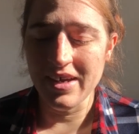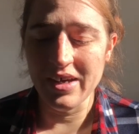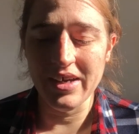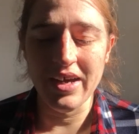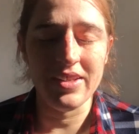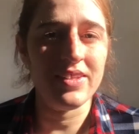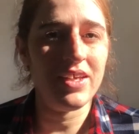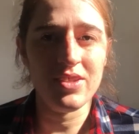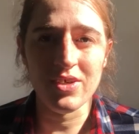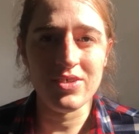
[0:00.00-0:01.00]
uh, and
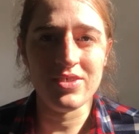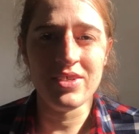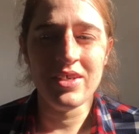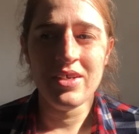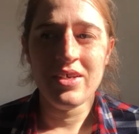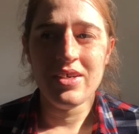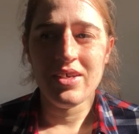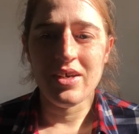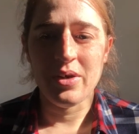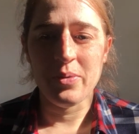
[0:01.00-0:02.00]
they don't
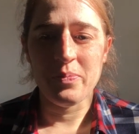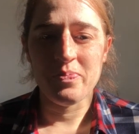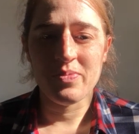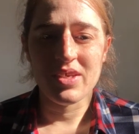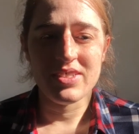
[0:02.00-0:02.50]
um,